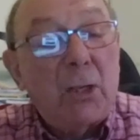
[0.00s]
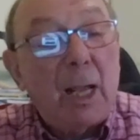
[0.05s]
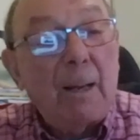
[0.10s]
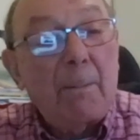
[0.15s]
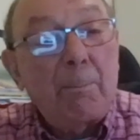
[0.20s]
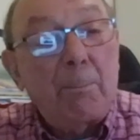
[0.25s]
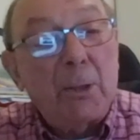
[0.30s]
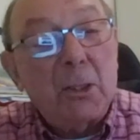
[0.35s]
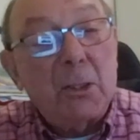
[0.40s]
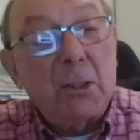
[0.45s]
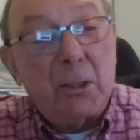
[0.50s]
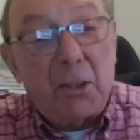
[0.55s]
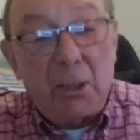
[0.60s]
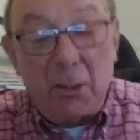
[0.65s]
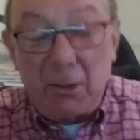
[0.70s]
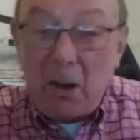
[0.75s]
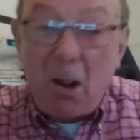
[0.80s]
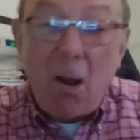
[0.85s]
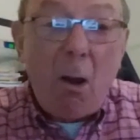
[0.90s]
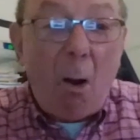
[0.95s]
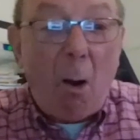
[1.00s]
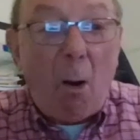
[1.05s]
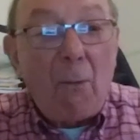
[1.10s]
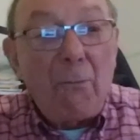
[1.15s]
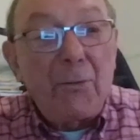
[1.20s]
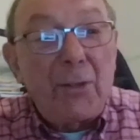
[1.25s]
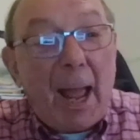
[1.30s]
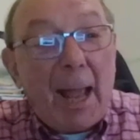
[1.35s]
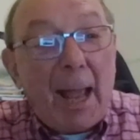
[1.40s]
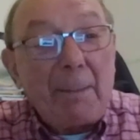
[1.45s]
selling businesses
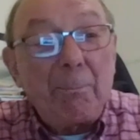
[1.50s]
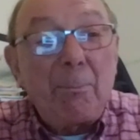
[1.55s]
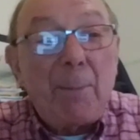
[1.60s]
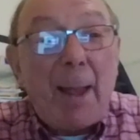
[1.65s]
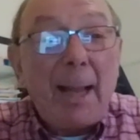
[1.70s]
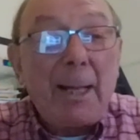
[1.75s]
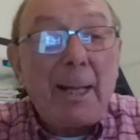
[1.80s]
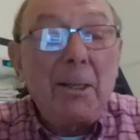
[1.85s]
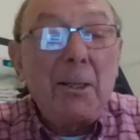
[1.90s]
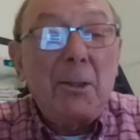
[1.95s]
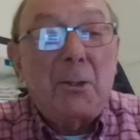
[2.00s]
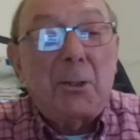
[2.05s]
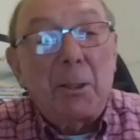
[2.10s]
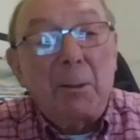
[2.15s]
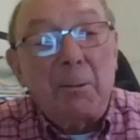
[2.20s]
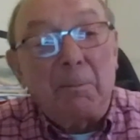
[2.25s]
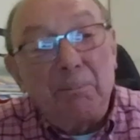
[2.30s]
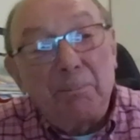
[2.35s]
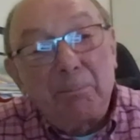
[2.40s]
of that magnitude.